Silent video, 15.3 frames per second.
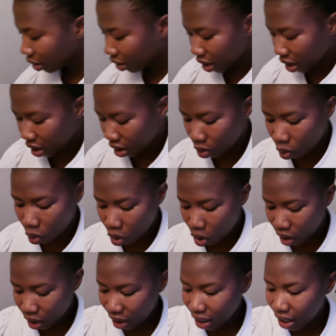to take
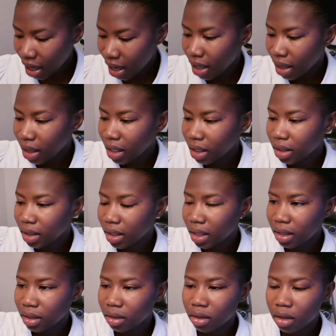water. This
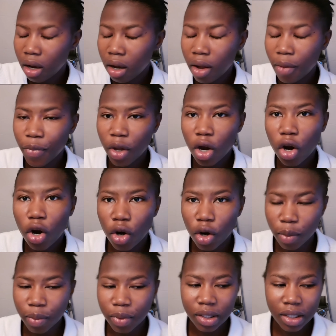is
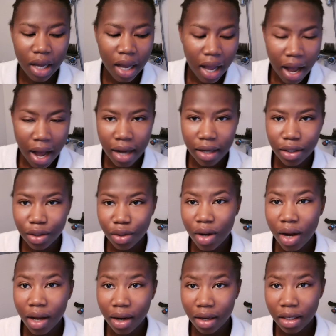herbs. I don't know
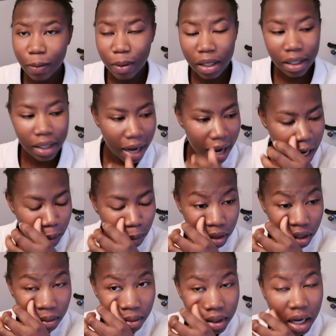how to explain, guys, but
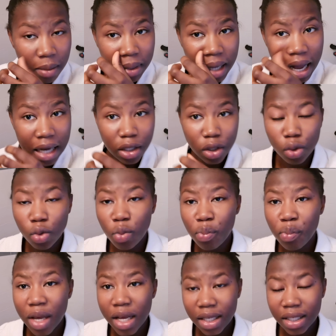sometimes I do
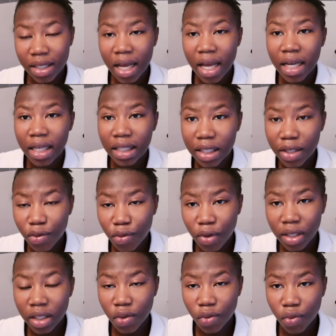mix
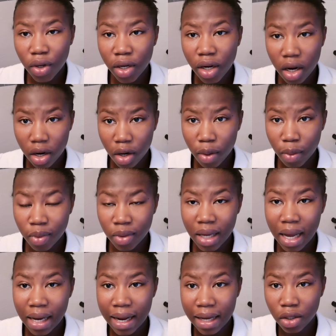different herbs
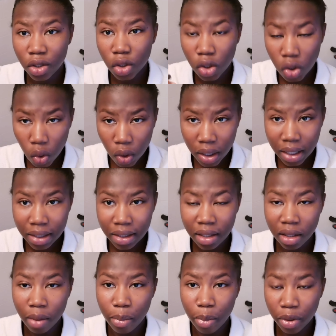and I soak it
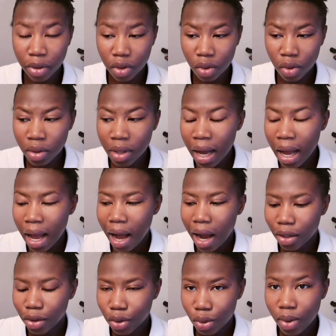in a bottle.
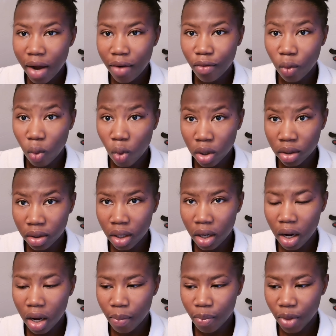I do have one
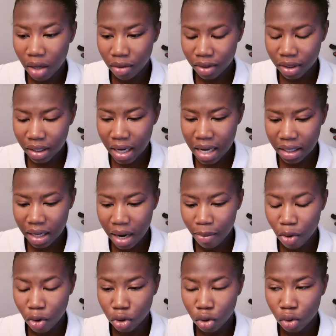downstairs that I'm
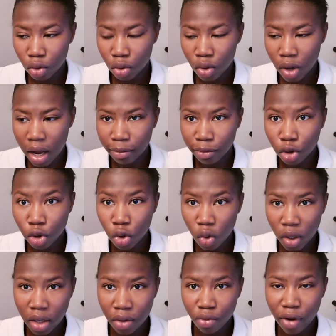also
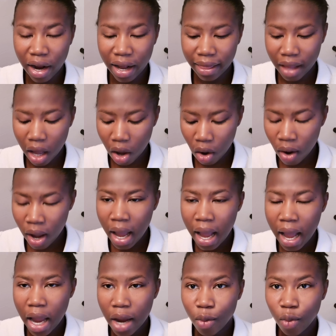soaking right now,
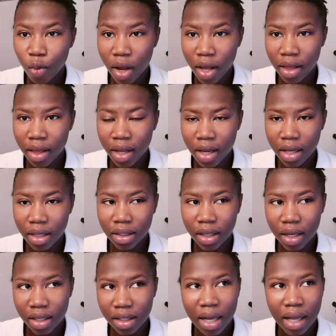and when it
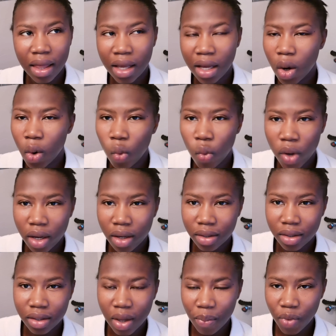gets, I think, a week or
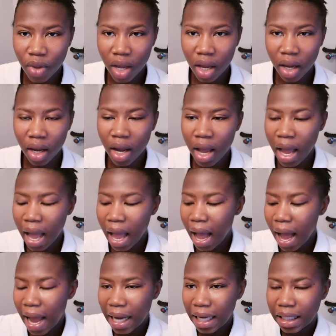something,
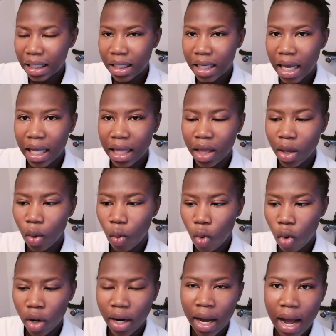I take the
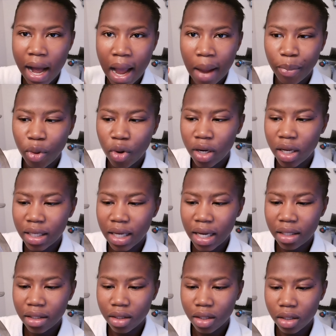water, I put it
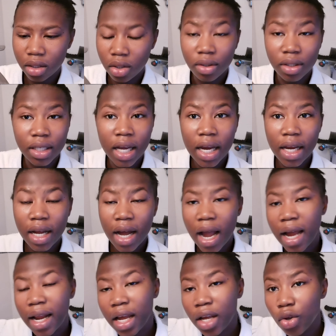into this container,
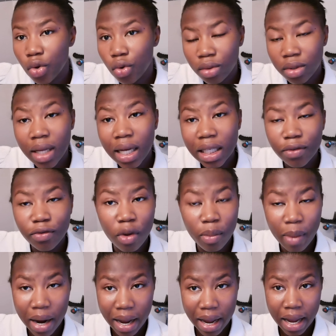and I use that for
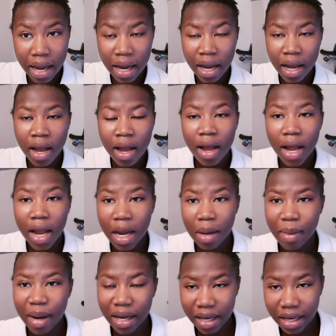my hair and
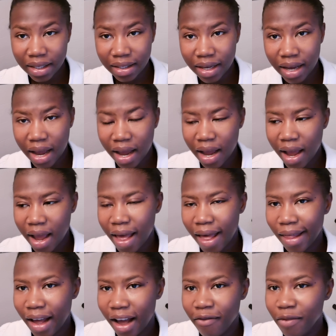my kids' hair.
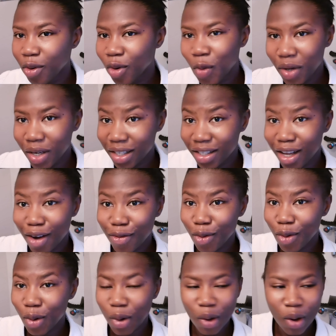And I've been doing this now
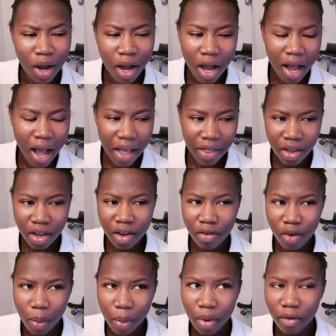for, I think,
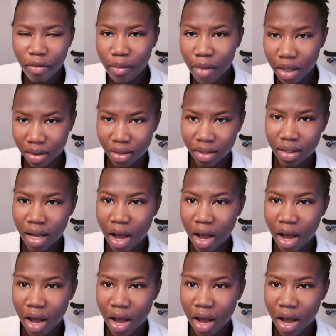a couple of months